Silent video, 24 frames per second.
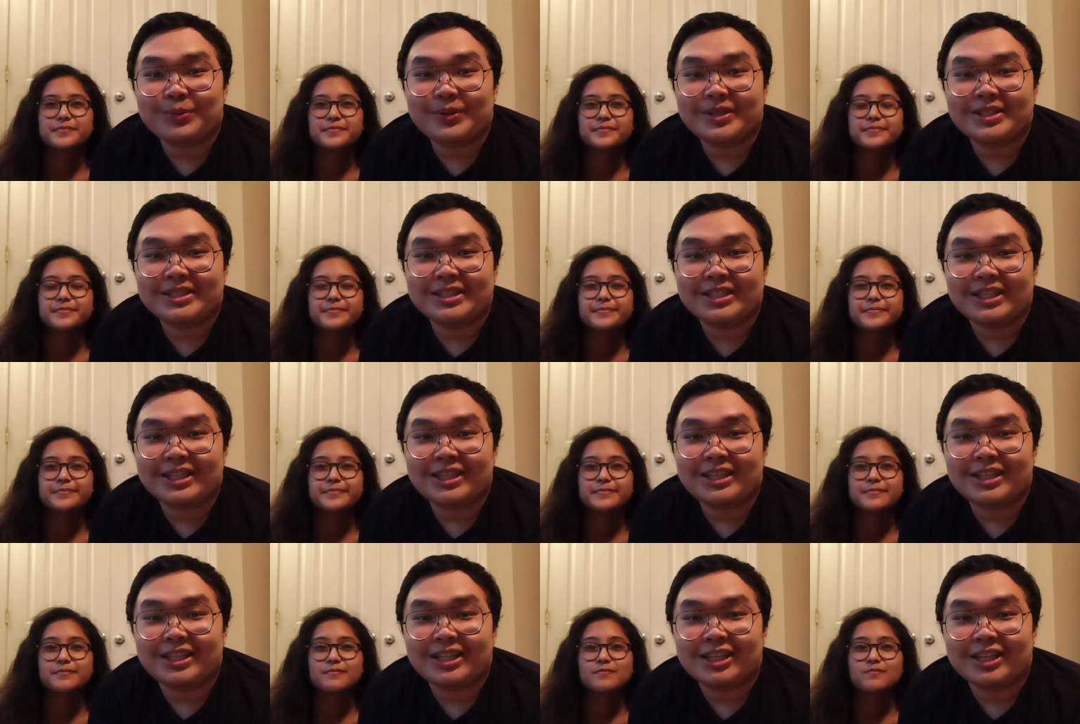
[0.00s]
Speaker 1: we
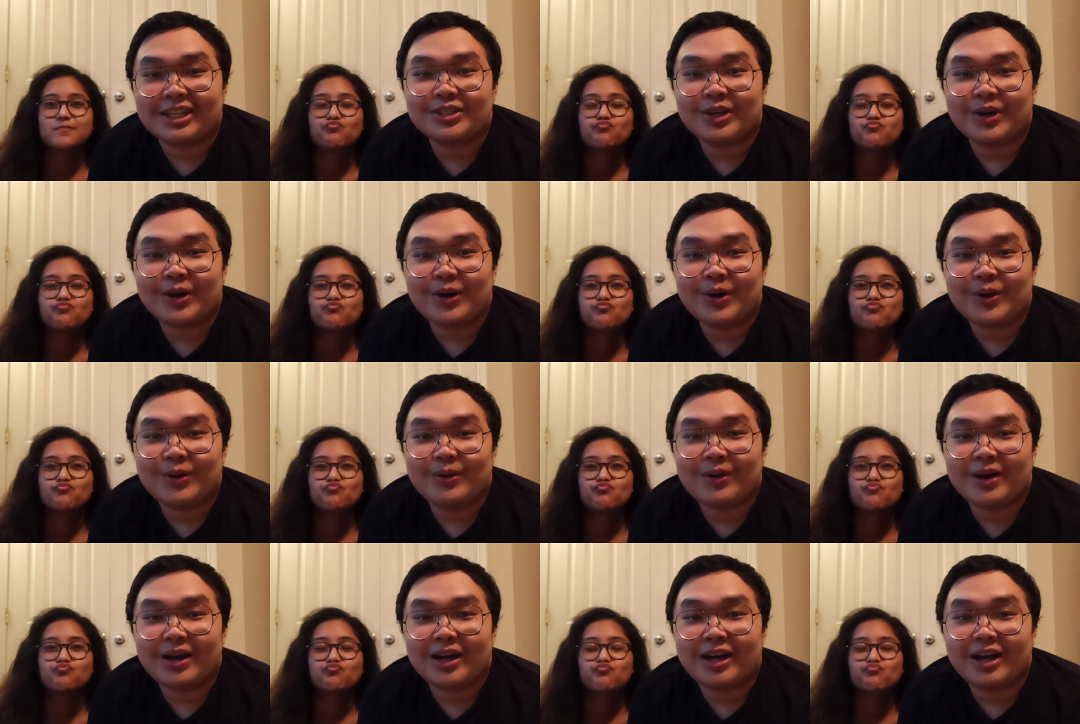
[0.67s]
did.
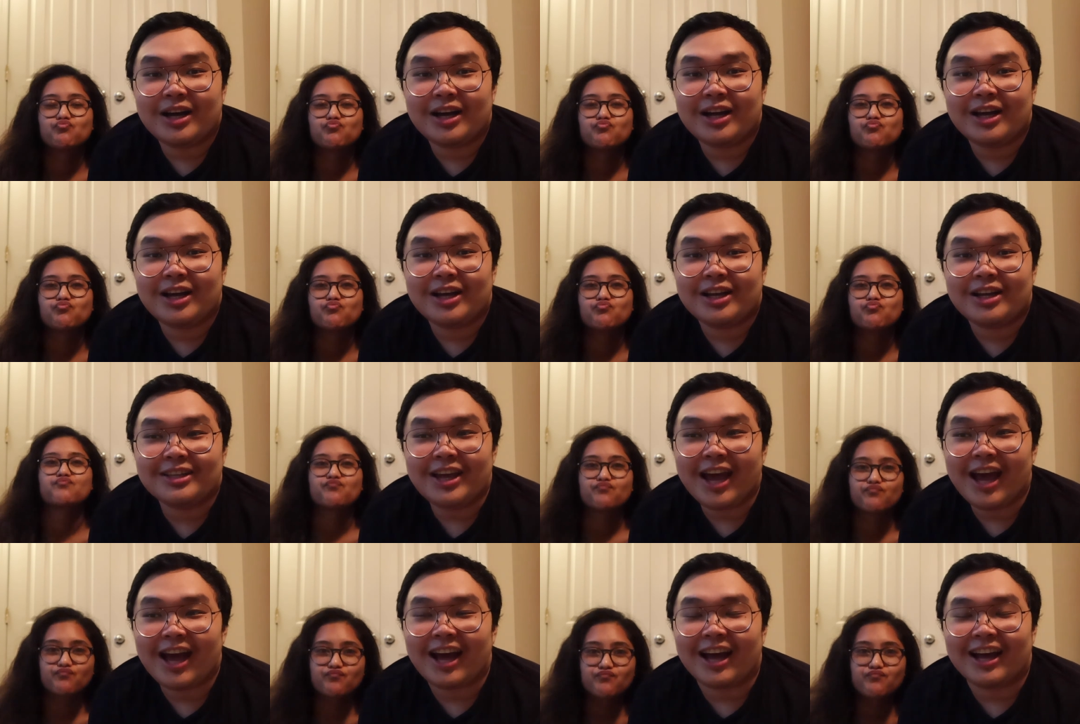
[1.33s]
So, uh,
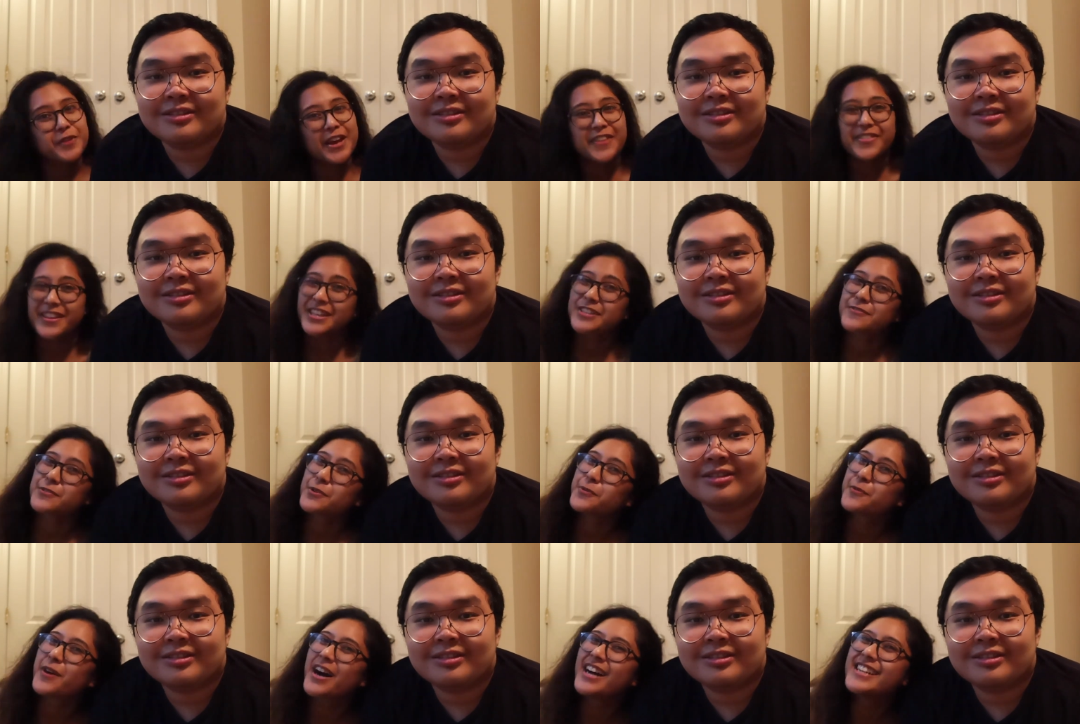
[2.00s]
Speaker 2: yeah. Thanks
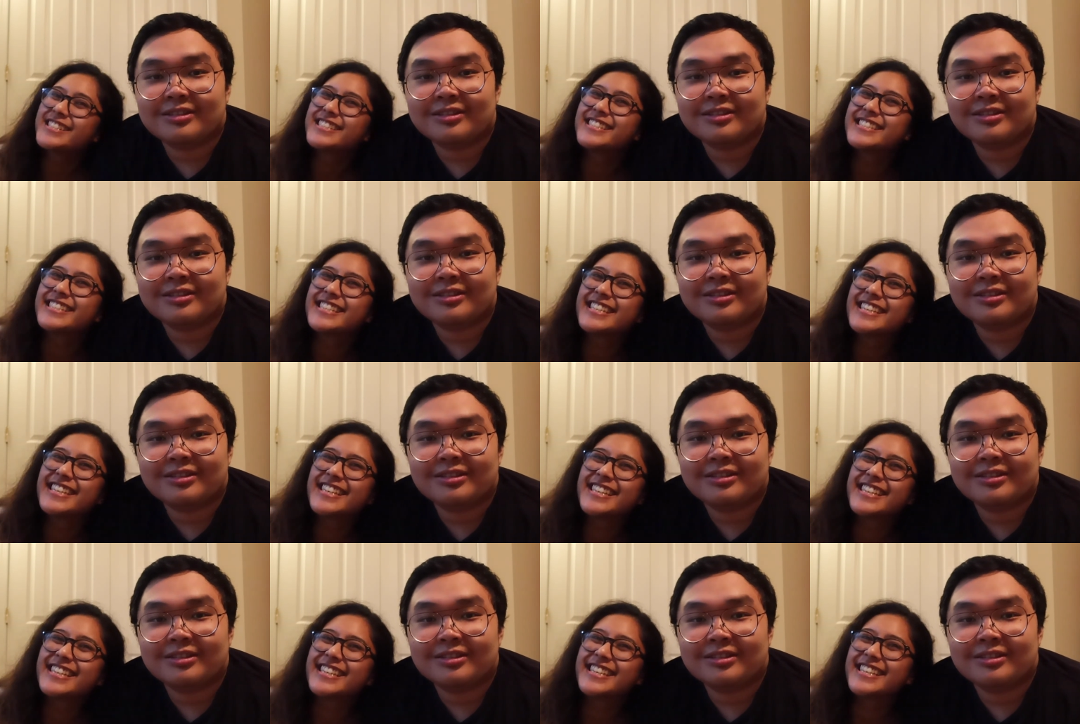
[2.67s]
for
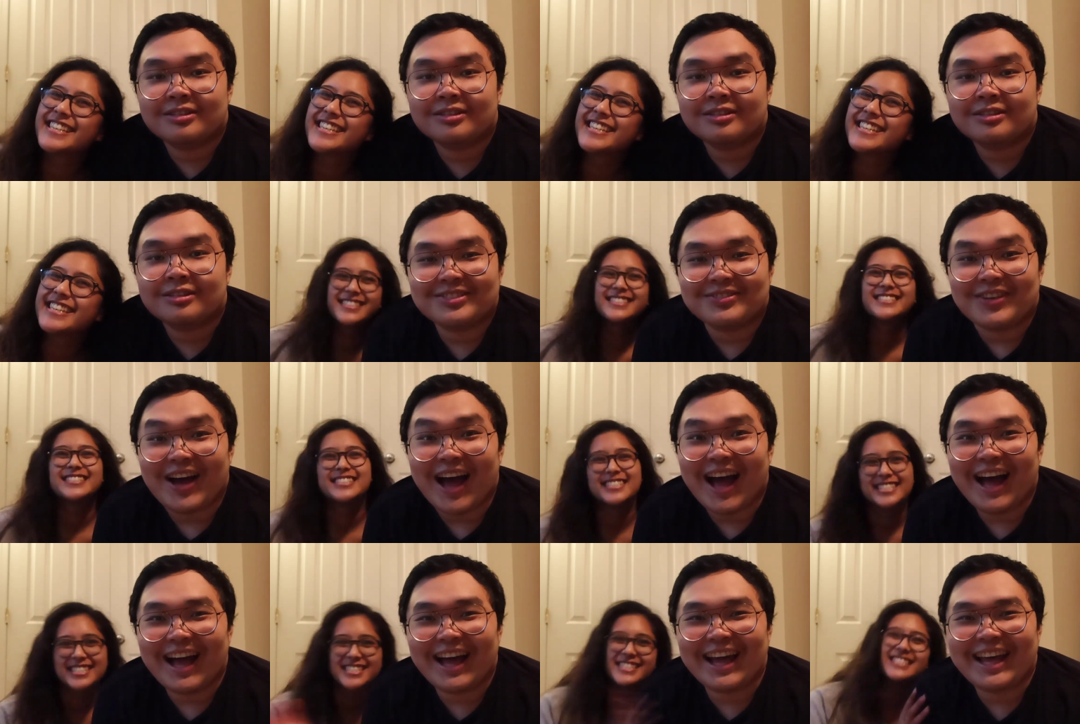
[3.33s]
watching.
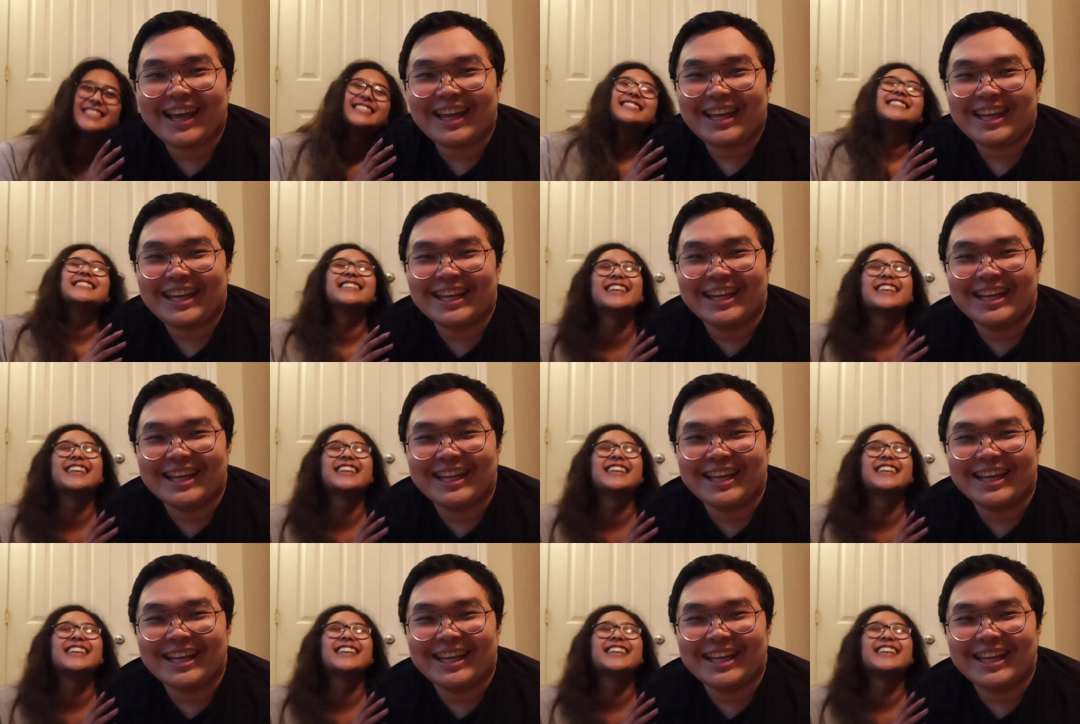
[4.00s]
Bye.